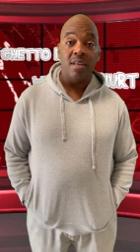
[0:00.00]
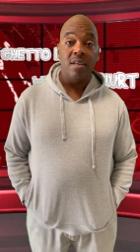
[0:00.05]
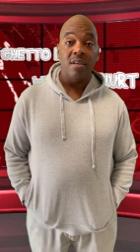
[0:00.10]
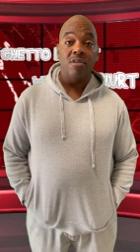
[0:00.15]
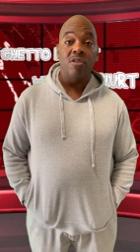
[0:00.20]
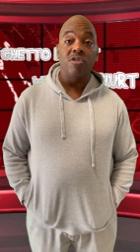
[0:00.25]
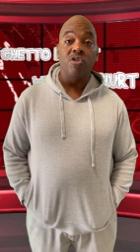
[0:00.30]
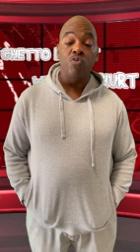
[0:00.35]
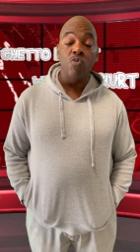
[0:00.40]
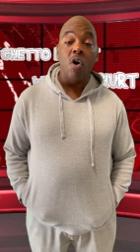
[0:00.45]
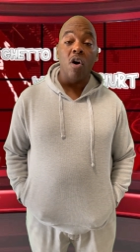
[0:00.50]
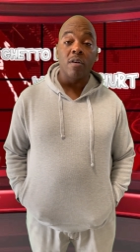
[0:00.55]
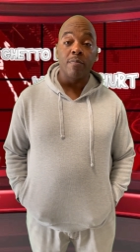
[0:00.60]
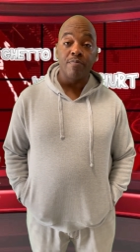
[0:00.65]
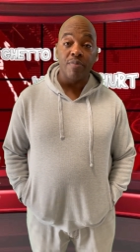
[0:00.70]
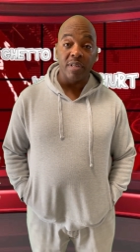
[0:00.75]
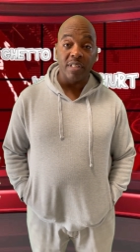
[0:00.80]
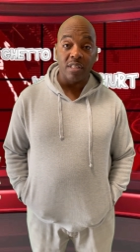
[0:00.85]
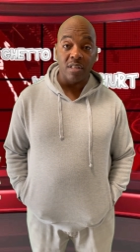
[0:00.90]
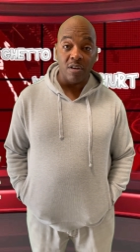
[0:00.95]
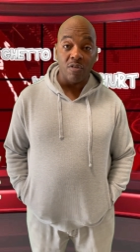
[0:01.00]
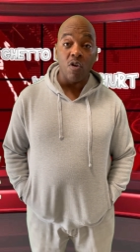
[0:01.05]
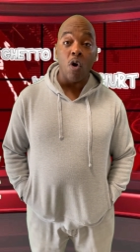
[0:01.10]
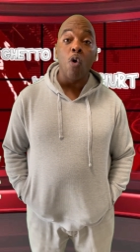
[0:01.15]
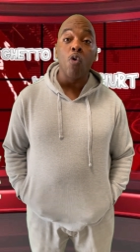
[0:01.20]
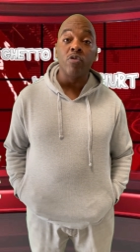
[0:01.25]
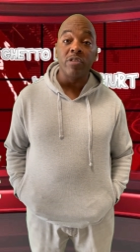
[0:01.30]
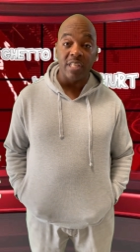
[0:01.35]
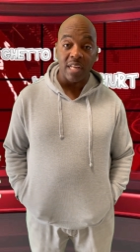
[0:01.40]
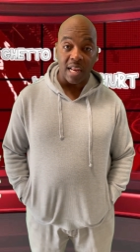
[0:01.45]
Because you are the president of the
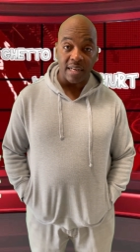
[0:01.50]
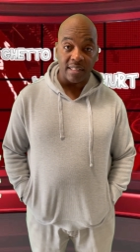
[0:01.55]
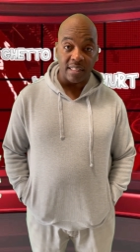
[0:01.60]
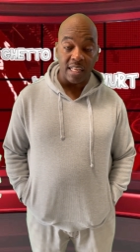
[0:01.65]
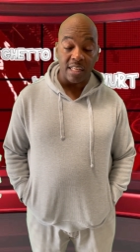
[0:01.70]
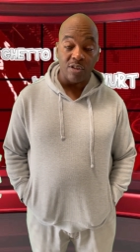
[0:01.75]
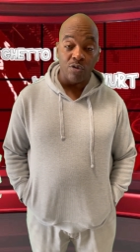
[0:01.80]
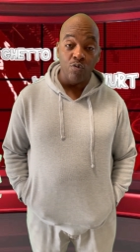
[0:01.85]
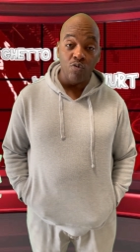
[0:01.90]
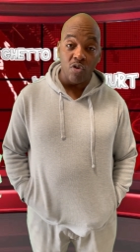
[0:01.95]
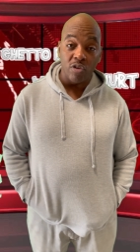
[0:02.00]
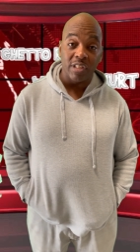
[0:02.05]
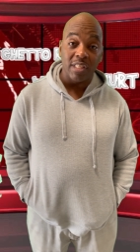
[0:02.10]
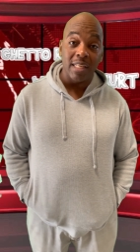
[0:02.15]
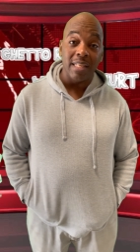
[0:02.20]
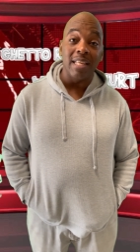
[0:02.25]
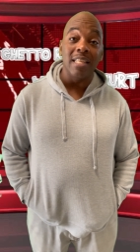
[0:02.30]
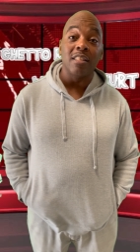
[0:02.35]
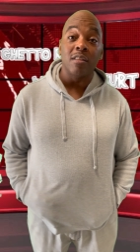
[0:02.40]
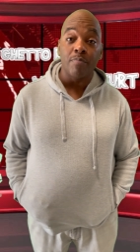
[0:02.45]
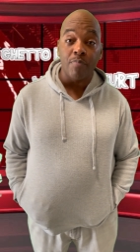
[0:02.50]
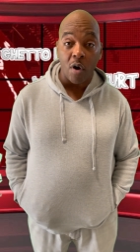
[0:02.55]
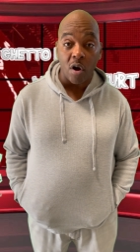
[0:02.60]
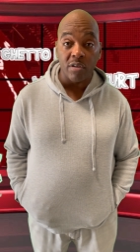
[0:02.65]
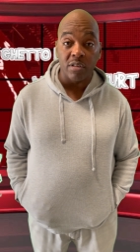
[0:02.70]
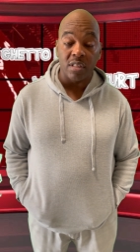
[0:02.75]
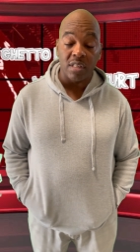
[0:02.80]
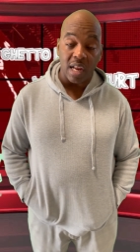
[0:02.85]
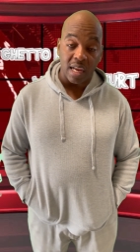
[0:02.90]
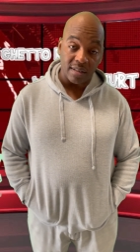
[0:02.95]
whole United States. New York City is a part
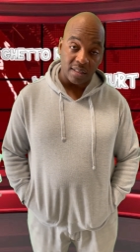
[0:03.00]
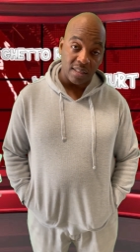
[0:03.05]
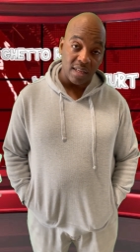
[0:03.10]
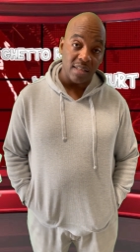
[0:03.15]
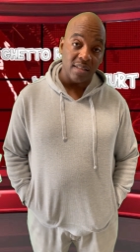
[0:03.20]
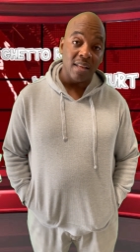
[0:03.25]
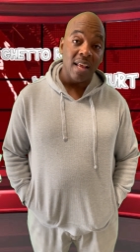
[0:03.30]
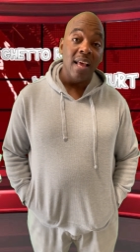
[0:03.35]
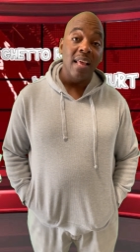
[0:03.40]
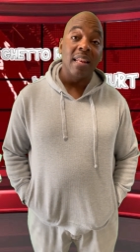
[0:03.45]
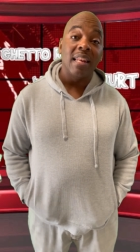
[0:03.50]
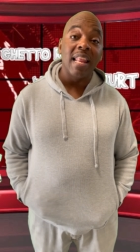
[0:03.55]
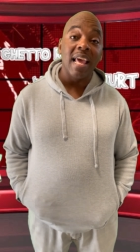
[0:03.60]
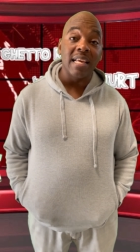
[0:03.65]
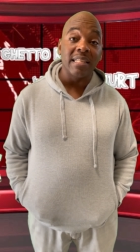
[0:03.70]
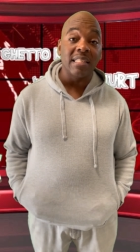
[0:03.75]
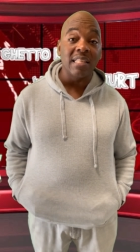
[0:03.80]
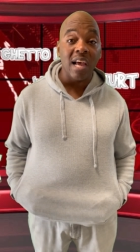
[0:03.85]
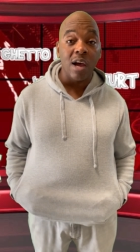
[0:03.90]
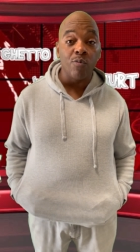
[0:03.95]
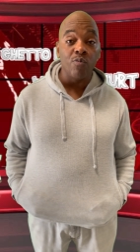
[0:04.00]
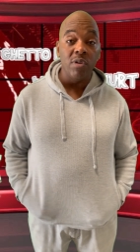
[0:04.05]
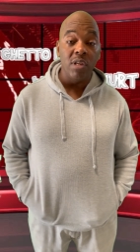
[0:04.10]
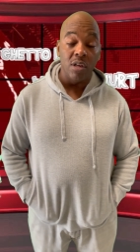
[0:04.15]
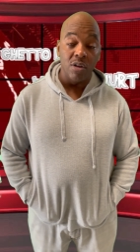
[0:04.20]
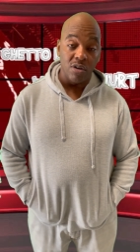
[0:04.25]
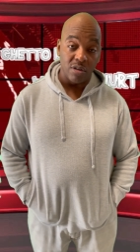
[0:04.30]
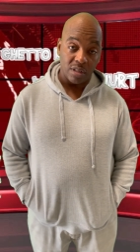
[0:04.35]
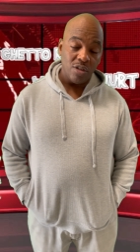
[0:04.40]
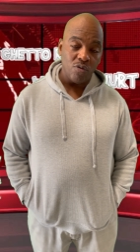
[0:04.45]
of the United States last time we
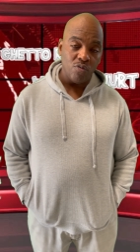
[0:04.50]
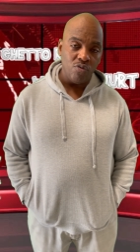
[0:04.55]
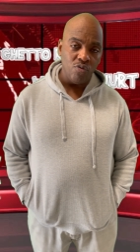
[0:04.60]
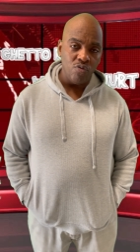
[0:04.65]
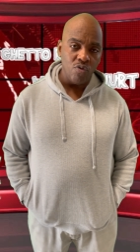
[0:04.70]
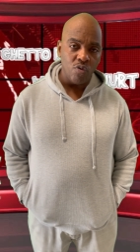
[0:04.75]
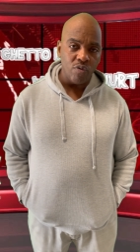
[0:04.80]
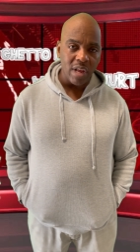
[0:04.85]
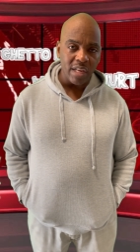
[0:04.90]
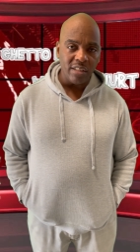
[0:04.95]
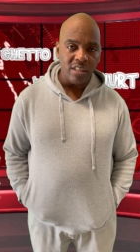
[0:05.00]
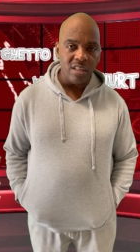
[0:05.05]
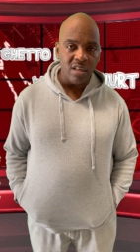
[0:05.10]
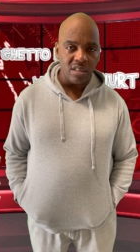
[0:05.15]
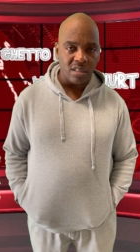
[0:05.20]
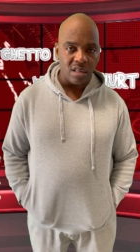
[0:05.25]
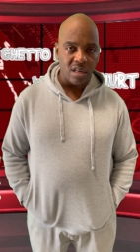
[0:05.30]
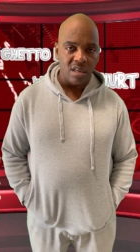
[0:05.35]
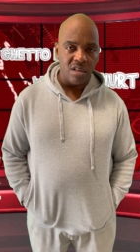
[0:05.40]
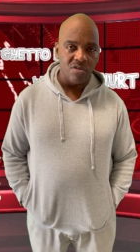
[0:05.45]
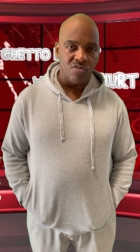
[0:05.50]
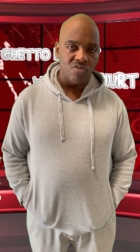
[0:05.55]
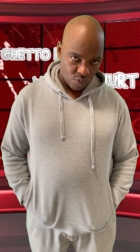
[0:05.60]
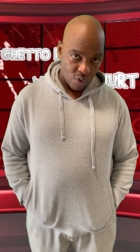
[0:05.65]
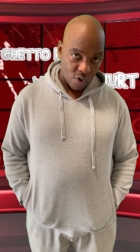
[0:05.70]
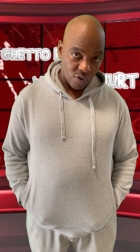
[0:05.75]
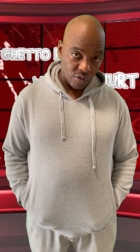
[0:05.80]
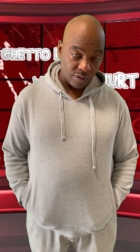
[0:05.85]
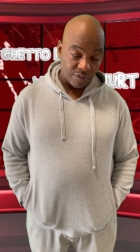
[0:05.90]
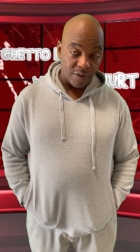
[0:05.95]
looked. So, you know, that's just a little
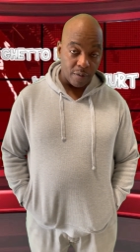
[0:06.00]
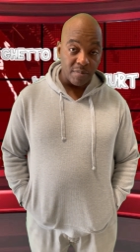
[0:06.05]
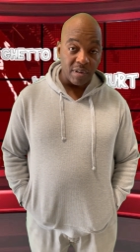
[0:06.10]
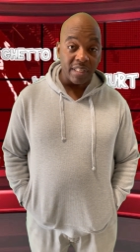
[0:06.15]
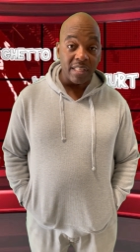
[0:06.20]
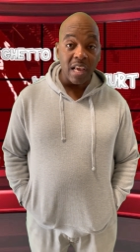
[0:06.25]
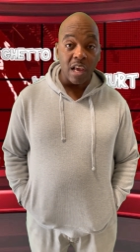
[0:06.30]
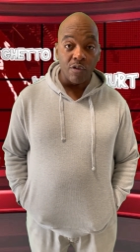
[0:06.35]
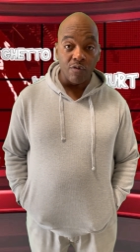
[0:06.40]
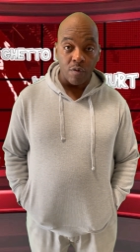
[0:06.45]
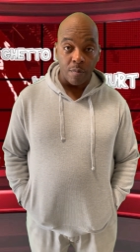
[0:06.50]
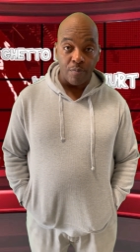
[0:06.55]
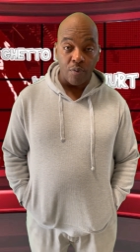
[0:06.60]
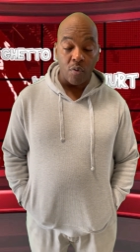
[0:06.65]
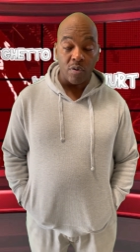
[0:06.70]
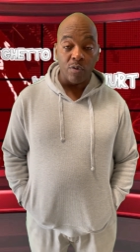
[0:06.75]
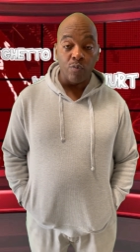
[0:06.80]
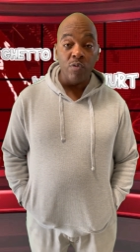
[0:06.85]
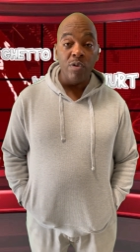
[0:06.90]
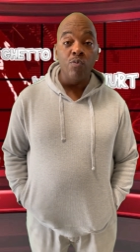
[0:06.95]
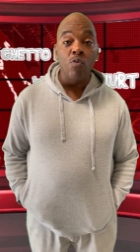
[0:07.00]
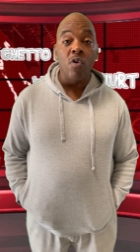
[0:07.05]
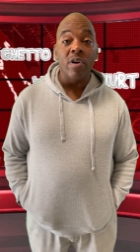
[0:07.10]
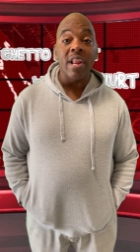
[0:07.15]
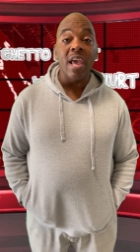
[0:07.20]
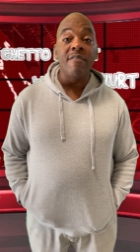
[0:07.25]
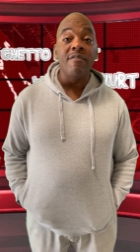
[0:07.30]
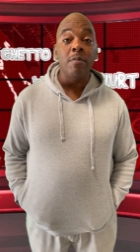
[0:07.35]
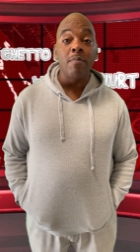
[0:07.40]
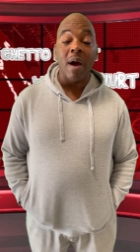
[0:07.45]
words from the ghetto report. And we want
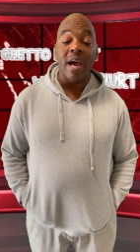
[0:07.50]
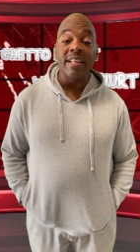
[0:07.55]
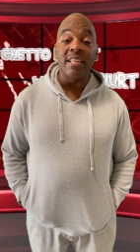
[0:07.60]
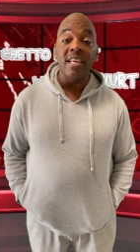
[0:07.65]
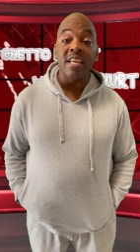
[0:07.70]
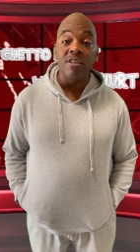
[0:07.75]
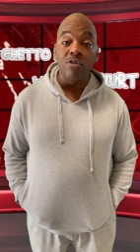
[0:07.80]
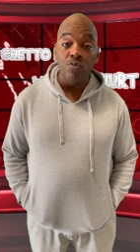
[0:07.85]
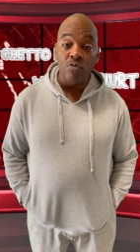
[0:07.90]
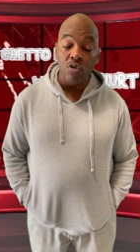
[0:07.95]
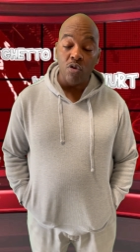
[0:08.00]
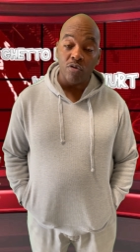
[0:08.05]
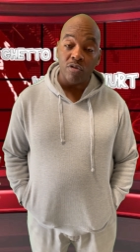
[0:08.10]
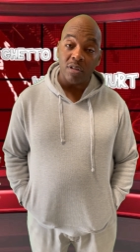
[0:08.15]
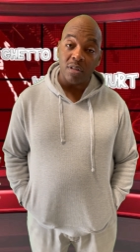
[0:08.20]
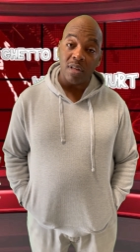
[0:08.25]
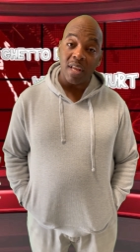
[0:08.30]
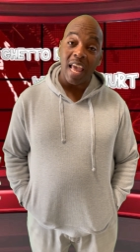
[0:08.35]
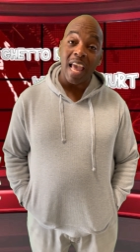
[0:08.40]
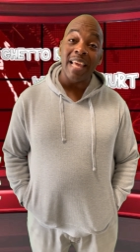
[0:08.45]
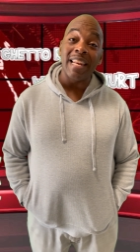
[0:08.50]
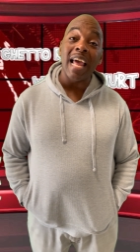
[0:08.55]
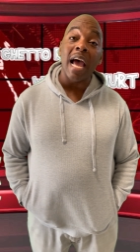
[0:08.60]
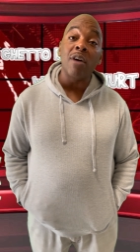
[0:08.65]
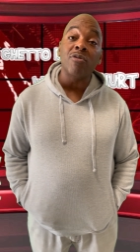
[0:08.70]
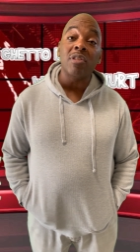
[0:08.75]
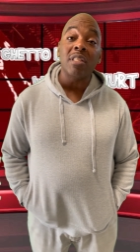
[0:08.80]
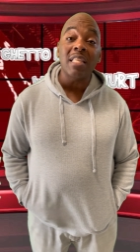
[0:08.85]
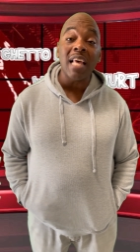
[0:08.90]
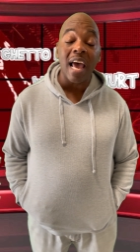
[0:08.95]
everybody in New York and
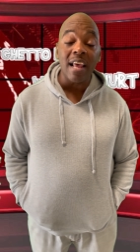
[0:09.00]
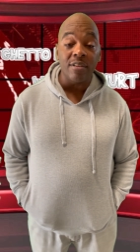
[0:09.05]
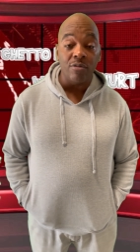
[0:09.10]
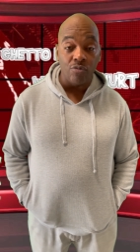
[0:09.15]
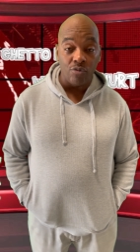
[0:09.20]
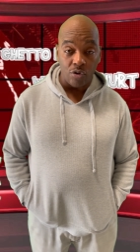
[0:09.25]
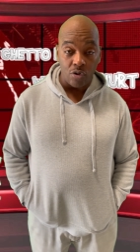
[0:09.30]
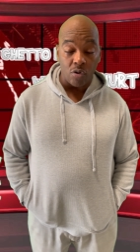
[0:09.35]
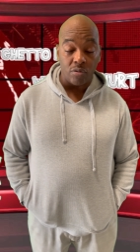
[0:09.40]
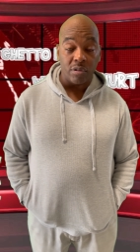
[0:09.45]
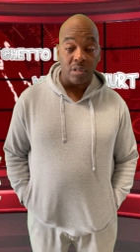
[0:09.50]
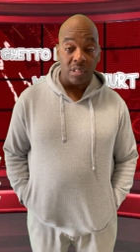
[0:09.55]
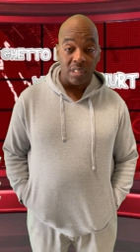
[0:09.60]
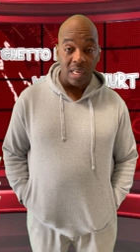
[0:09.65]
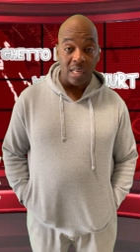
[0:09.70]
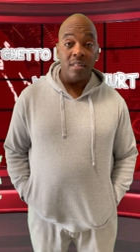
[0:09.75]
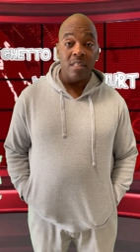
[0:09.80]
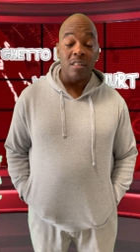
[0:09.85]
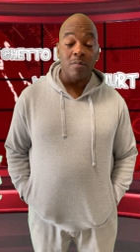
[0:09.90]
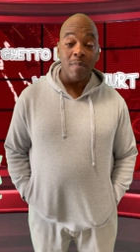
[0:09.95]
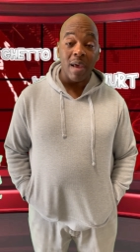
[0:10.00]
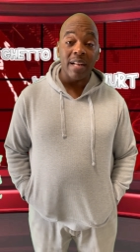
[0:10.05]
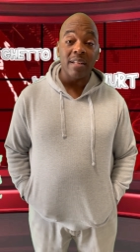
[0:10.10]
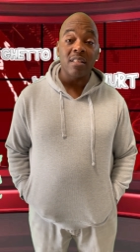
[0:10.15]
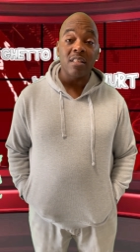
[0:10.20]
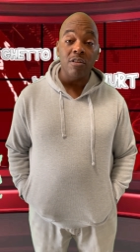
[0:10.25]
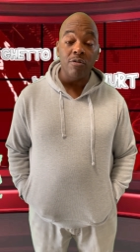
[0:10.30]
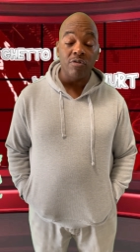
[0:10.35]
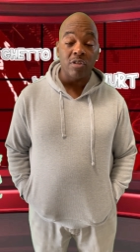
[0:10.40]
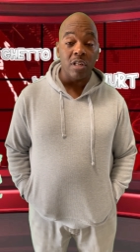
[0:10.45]
outside of New York to take this matter
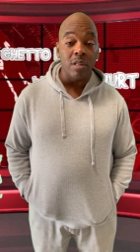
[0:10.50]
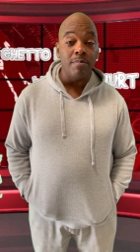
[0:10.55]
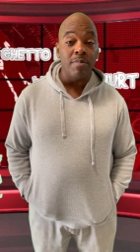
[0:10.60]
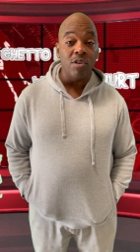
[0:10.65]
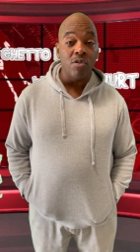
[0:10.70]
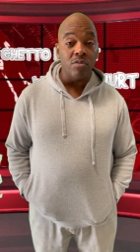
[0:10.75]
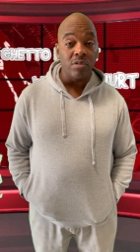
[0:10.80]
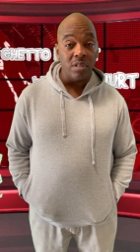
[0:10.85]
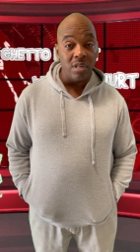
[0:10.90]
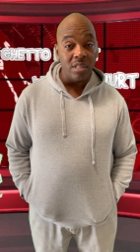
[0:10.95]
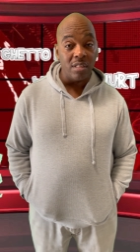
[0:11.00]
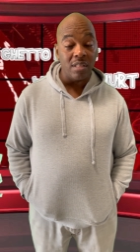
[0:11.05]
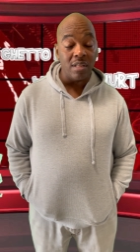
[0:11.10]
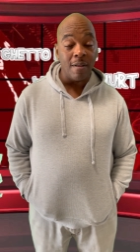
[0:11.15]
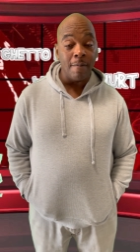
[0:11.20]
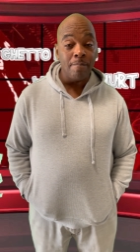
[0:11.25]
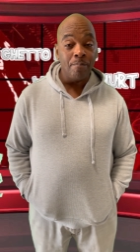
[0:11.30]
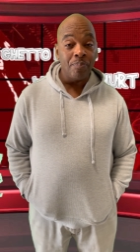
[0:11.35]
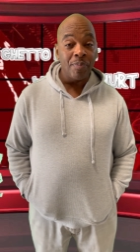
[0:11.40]
seriously because, listen,